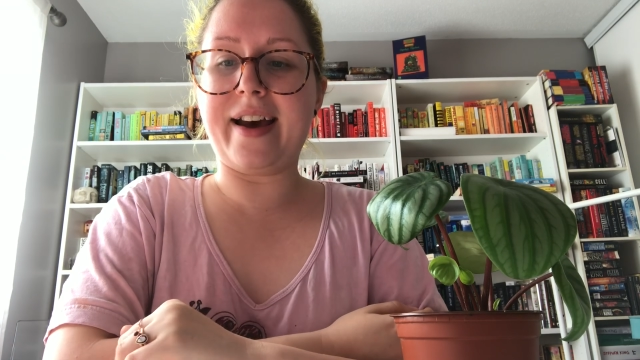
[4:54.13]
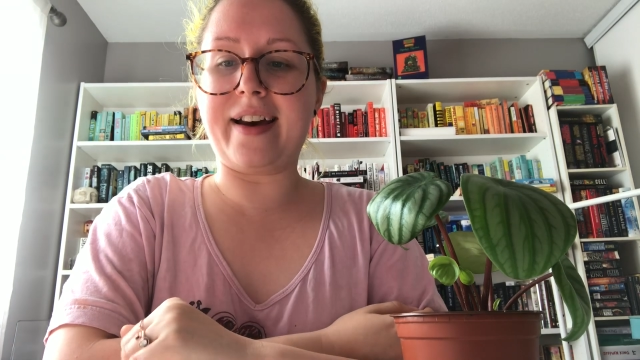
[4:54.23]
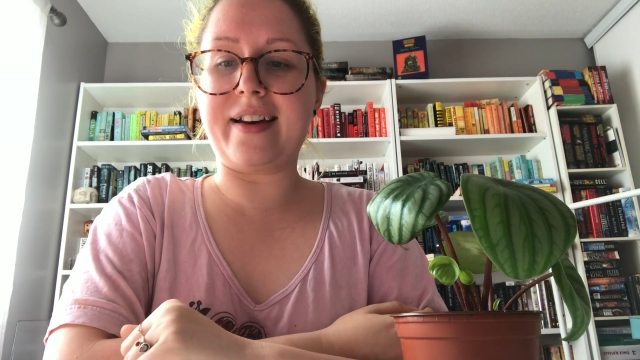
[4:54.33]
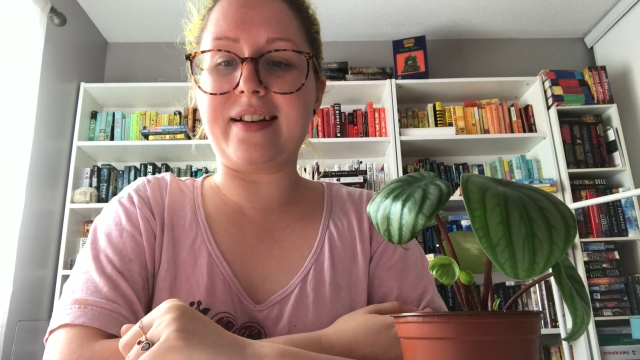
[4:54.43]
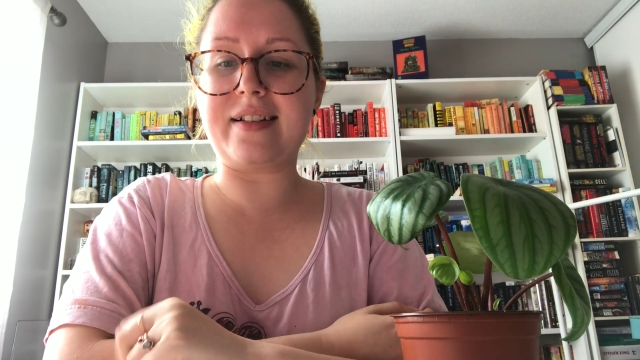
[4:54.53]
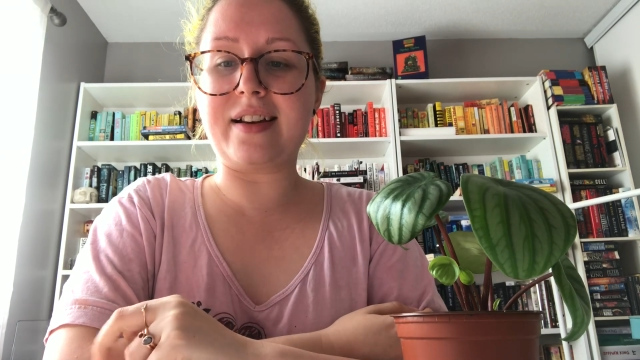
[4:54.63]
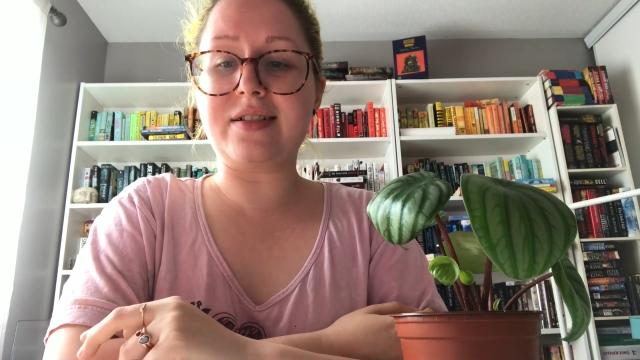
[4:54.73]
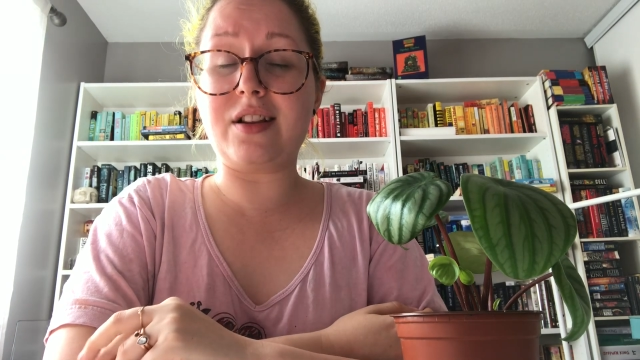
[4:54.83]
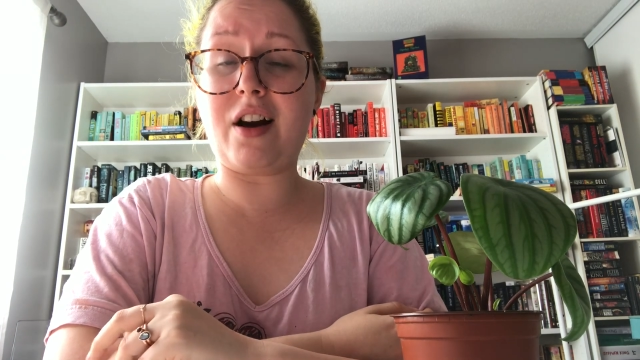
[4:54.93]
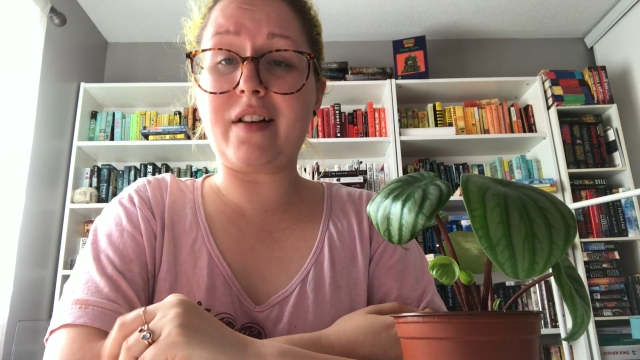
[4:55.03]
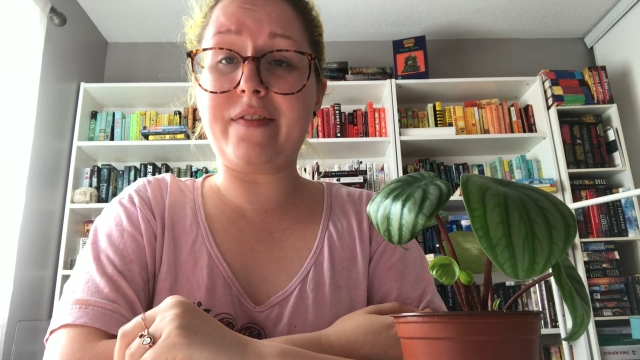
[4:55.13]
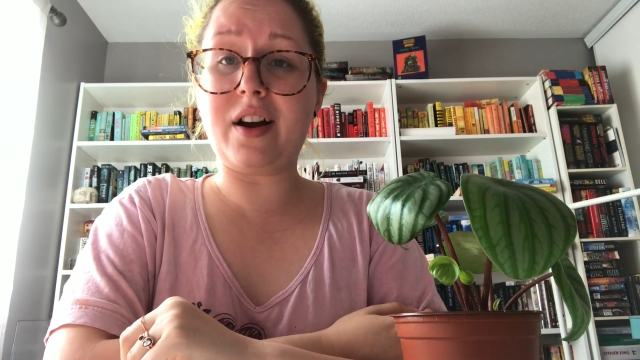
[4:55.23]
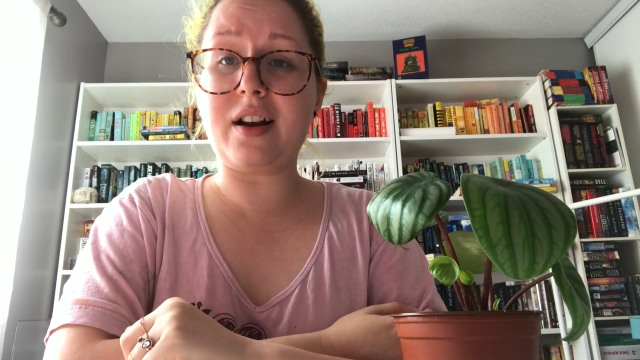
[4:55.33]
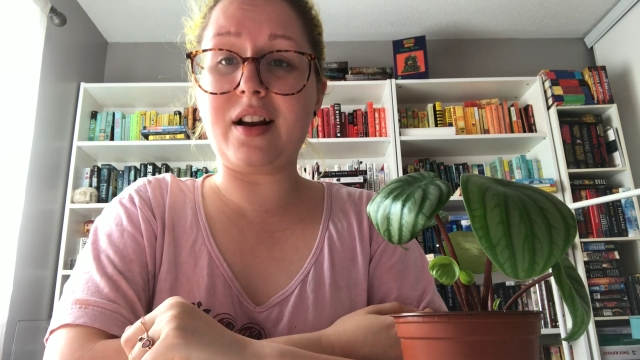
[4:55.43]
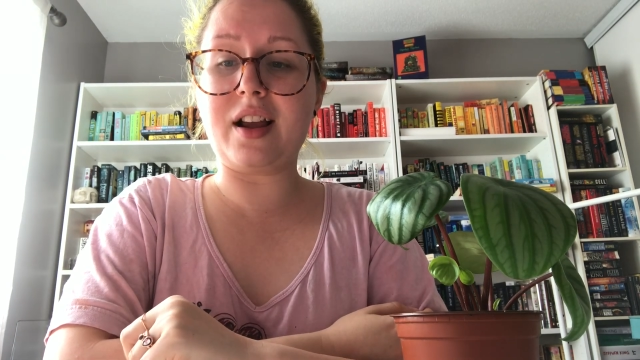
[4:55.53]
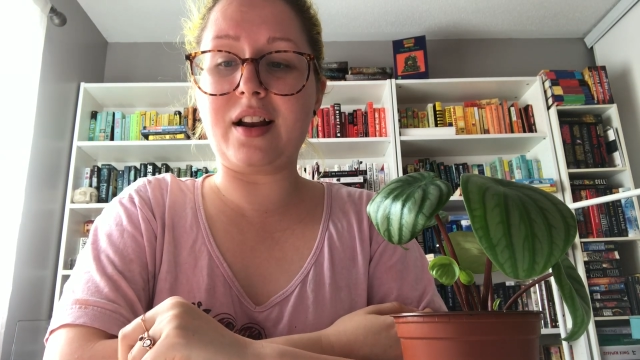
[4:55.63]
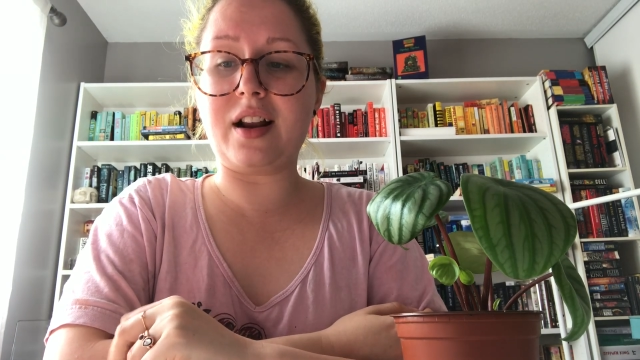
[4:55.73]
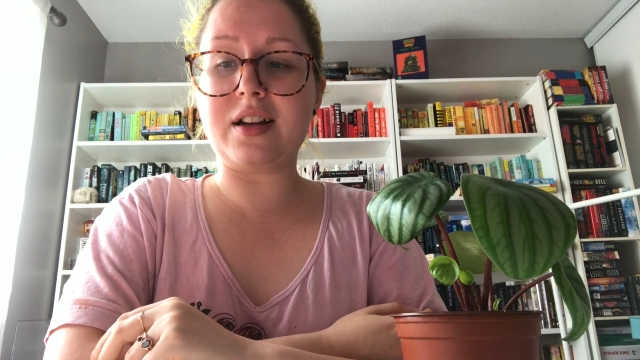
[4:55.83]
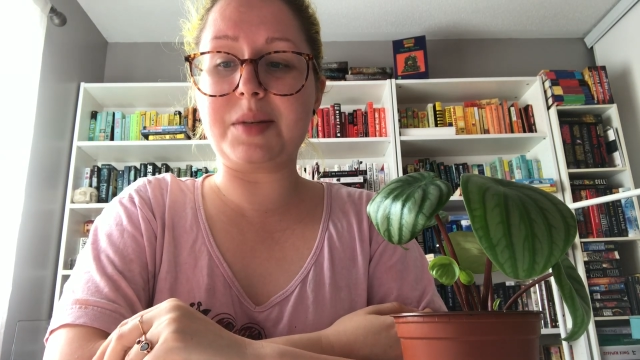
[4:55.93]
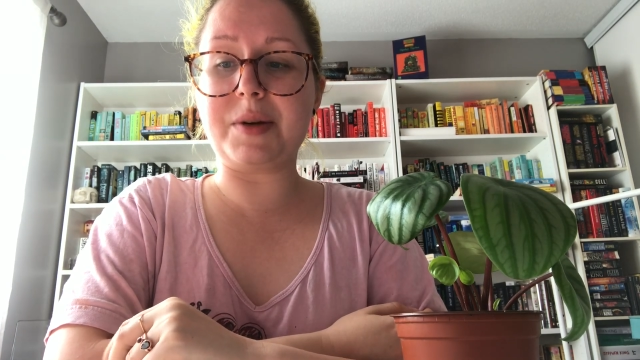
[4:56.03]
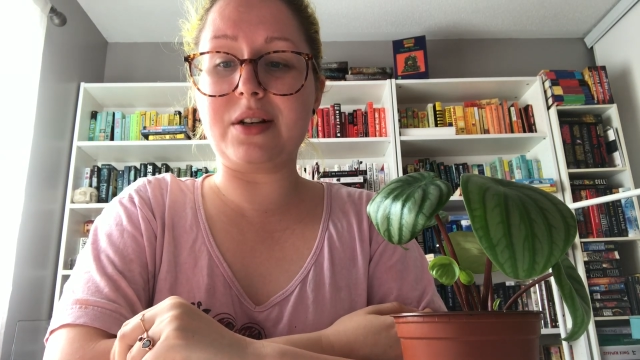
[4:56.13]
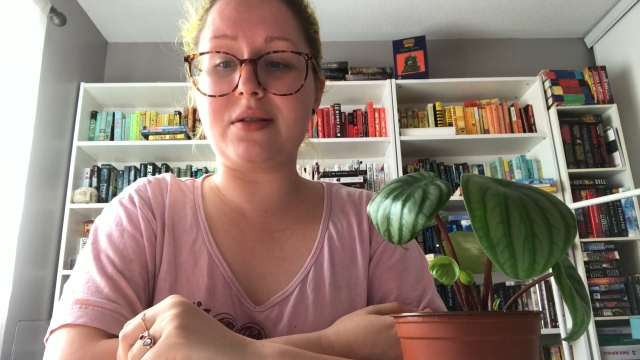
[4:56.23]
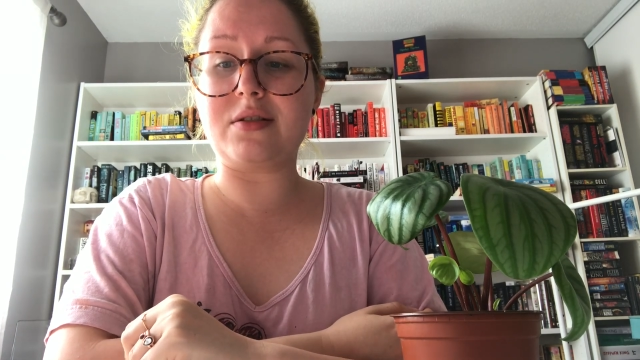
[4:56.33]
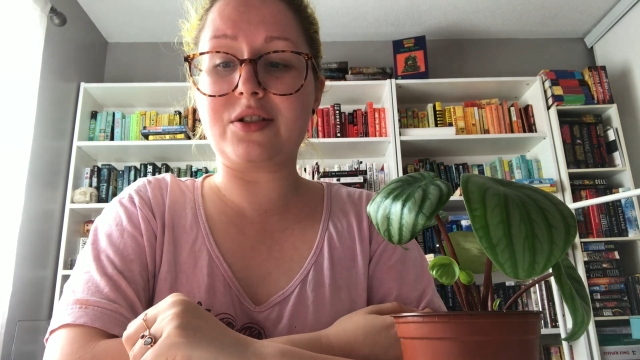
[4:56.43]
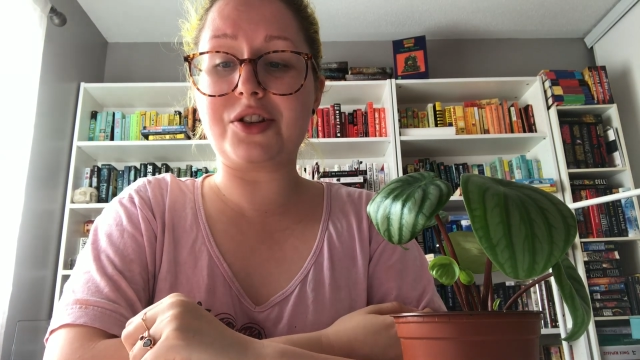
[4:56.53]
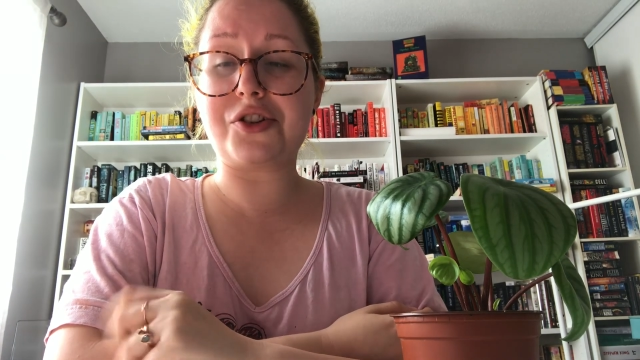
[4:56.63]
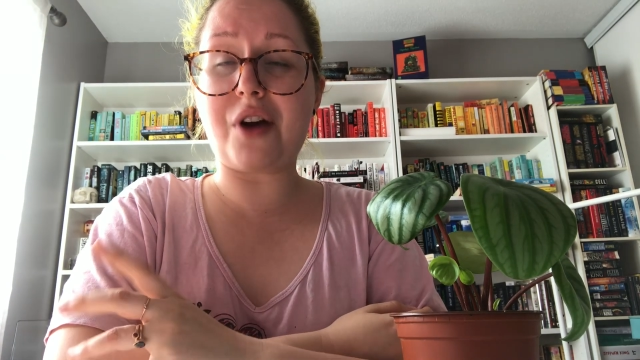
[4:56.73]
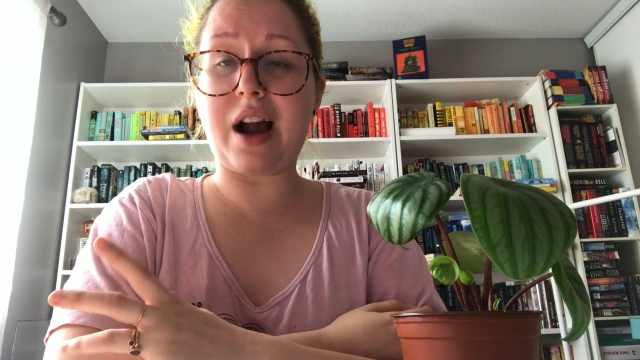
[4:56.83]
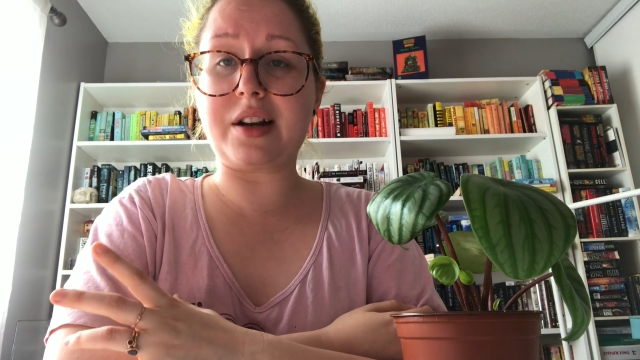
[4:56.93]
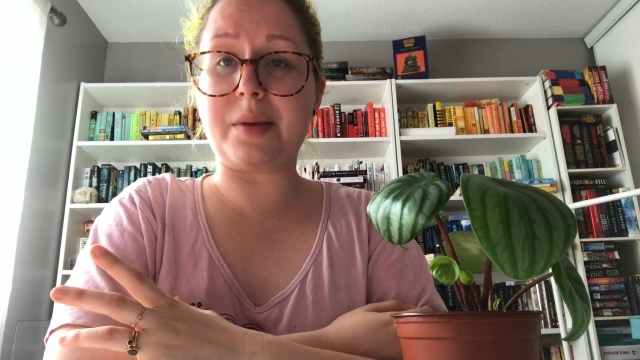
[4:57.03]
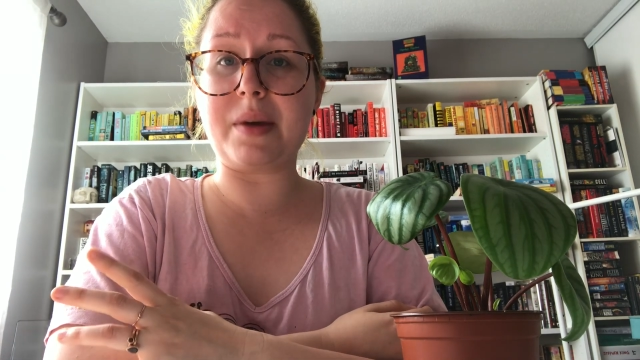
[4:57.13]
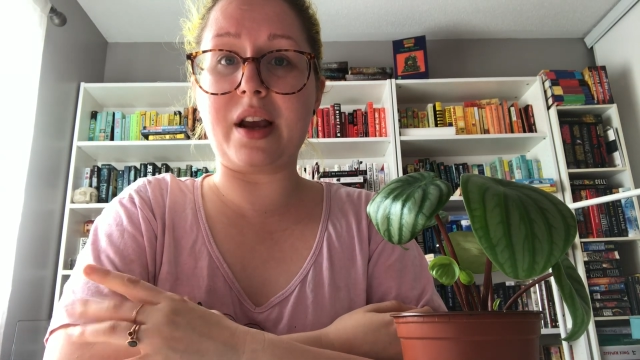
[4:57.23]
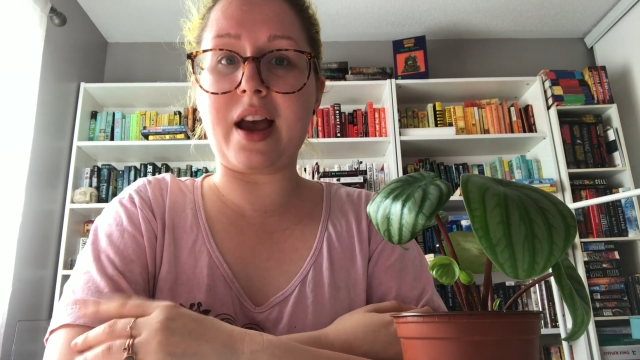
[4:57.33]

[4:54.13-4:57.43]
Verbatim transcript: and it's a lot of fun and it's been distracting me.